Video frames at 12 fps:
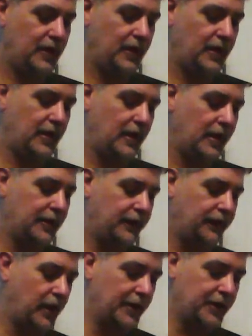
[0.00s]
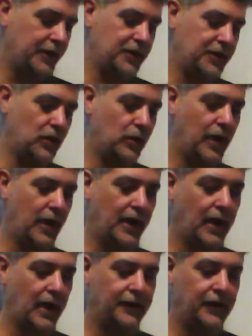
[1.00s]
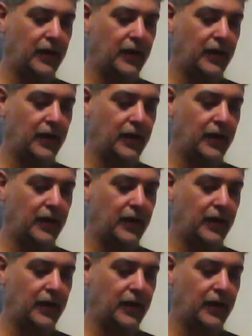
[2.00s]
And I just wanted to show what I got